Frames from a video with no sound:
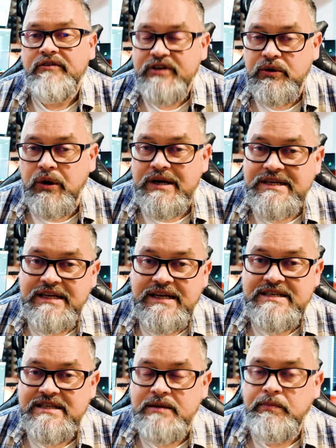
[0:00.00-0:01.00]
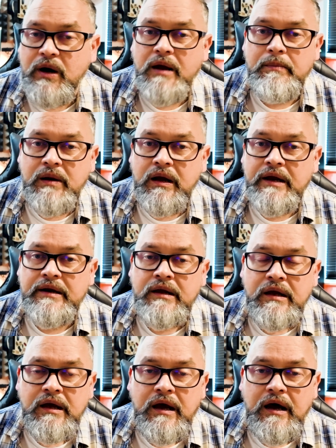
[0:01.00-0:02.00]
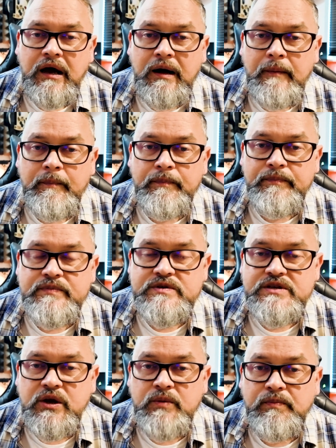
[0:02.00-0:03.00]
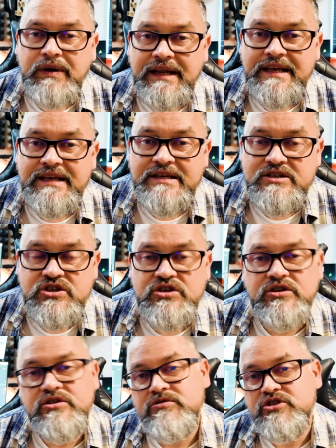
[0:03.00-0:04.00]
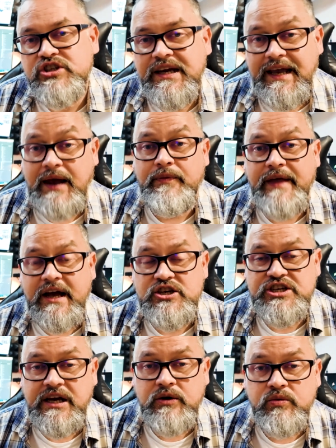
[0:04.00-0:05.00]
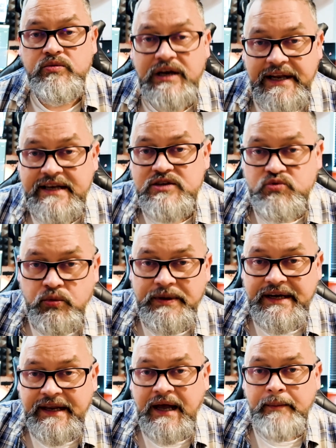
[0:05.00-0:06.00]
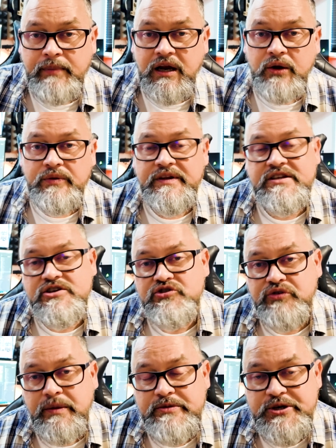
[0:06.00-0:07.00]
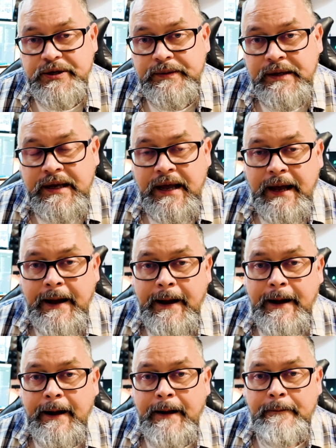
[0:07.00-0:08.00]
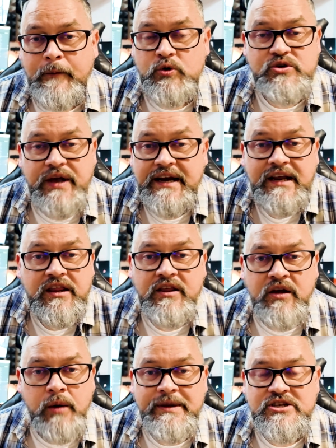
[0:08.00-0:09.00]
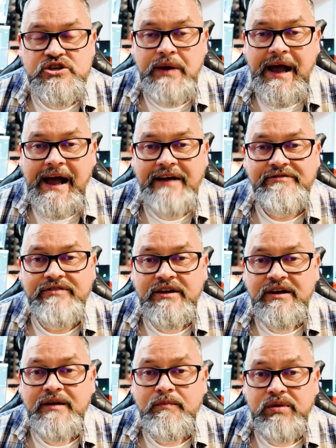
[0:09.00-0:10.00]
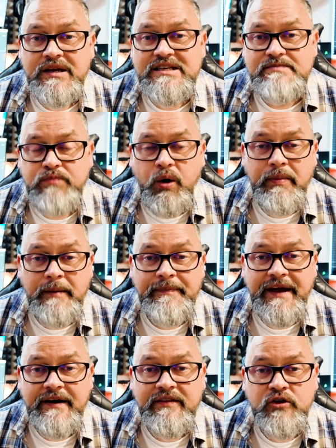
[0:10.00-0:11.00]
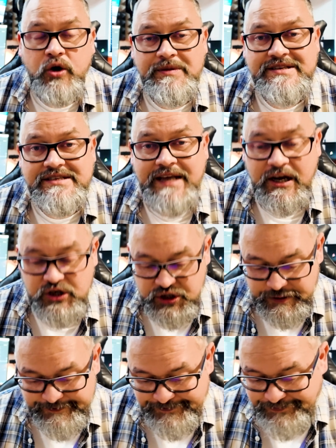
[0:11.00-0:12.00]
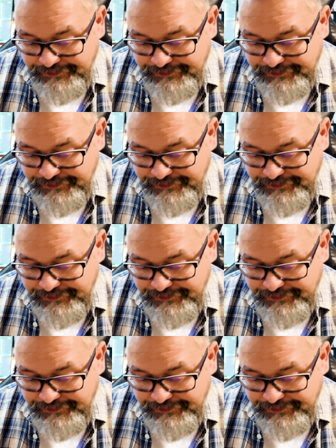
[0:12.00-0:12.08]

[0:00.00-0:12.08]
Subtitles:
a few ideas in the pipeline, so please check out that channel. The links will be down below in the description. Also, any other comments you have, please pop them down in the comments section.